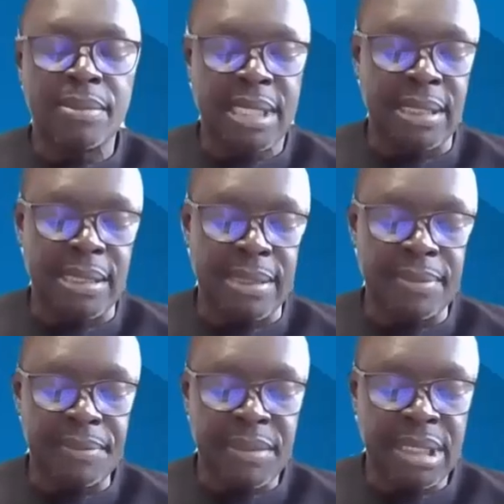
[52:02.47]

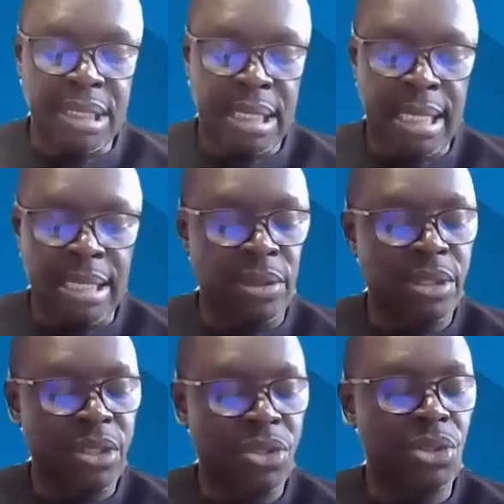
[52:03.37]
mechanism. It has
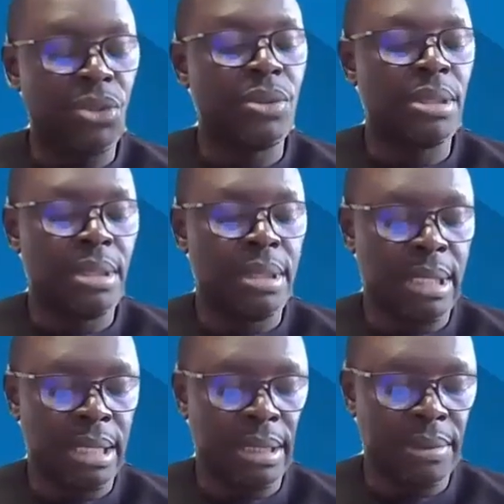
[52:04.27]
not issued
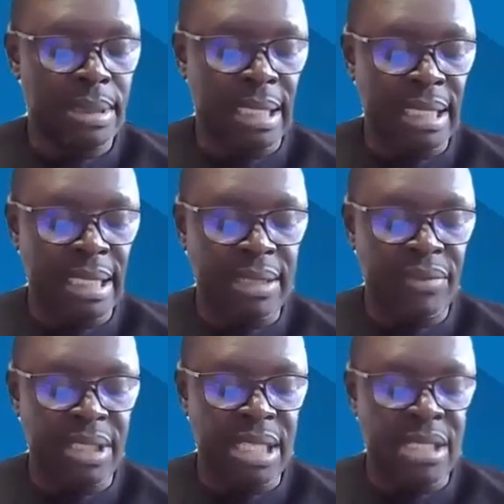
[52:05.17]
a standing
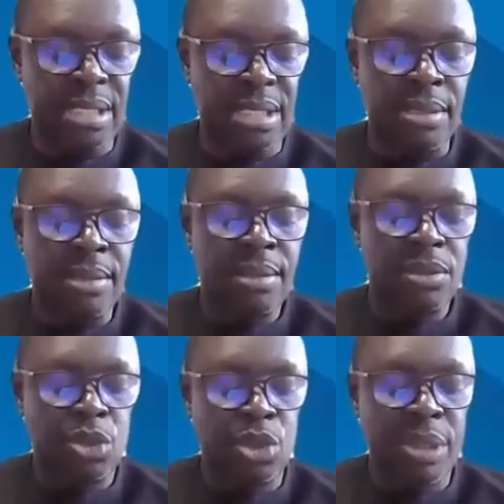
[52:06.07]
invitation
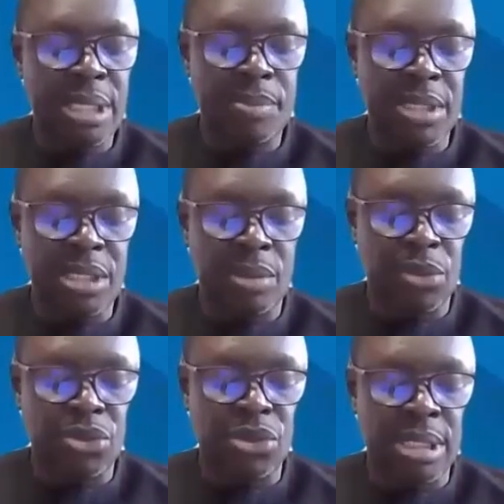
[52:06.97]
to UN special
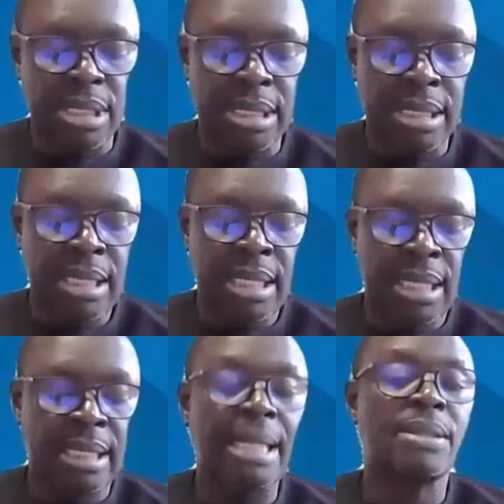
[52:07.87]
procedures
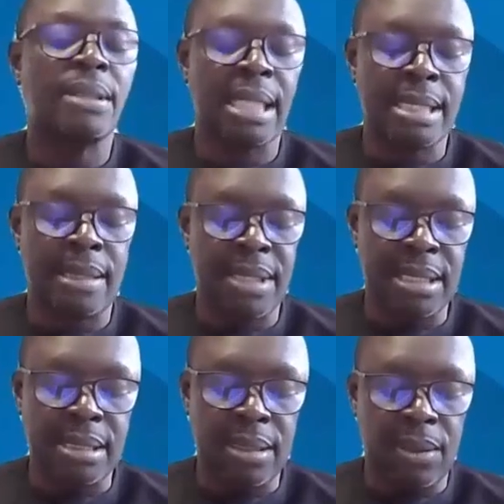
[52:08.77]
and has not
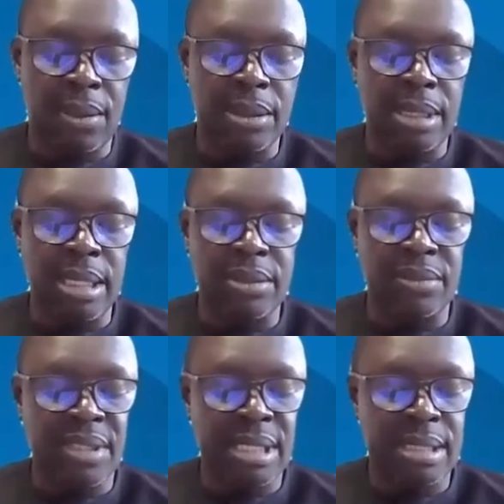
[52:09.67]
accepted all country
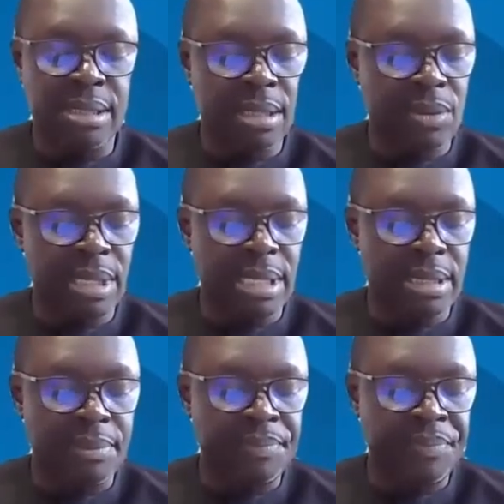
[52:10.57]
visits requests.